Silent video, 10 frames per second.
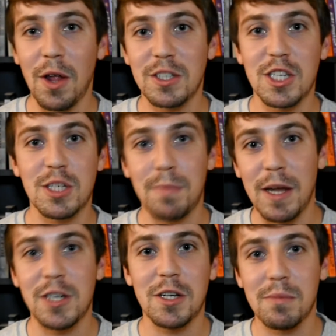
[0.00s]

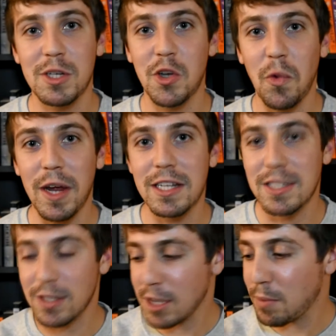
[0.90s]
suspension between
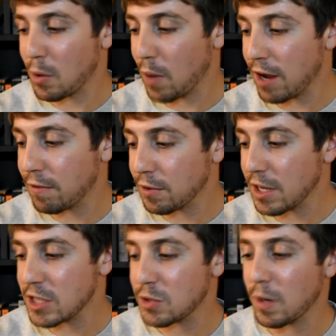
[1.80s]
sleep and
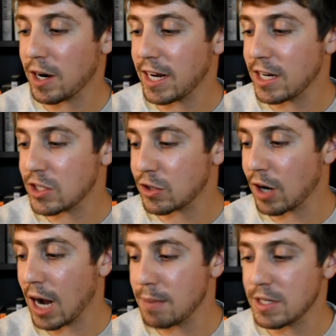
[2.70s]
wakefulness, where he
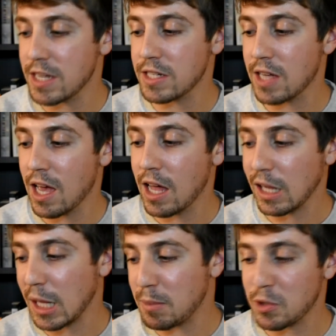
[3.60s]
describes his
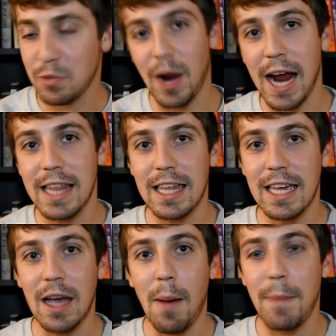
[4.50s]
lips
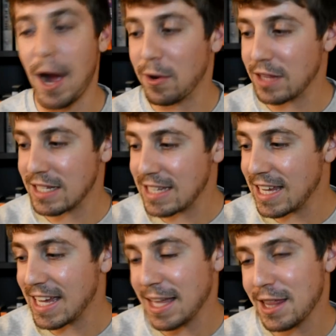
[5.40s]
writhing about the
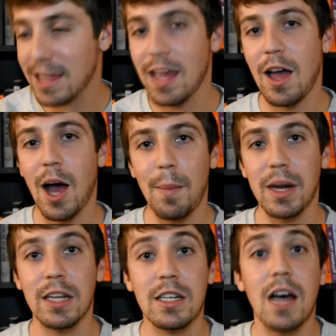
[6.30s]
teeth,
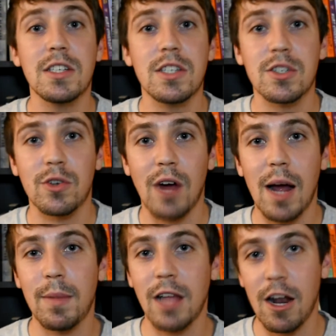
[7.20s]
but he does
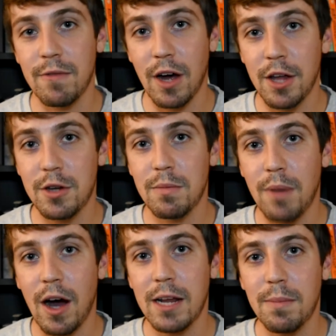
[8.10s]
describe a lot of other
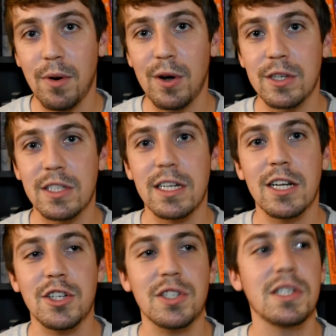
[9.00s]
body parts, and
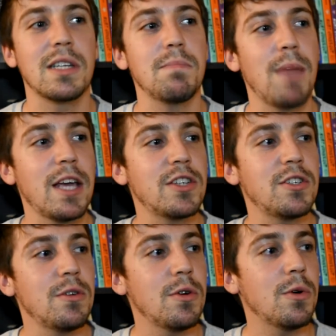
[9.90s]
it just makes
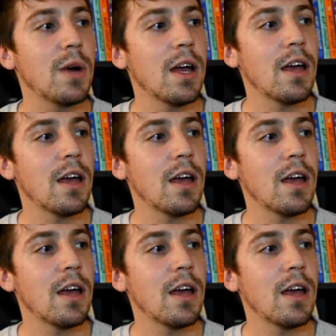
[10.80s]
you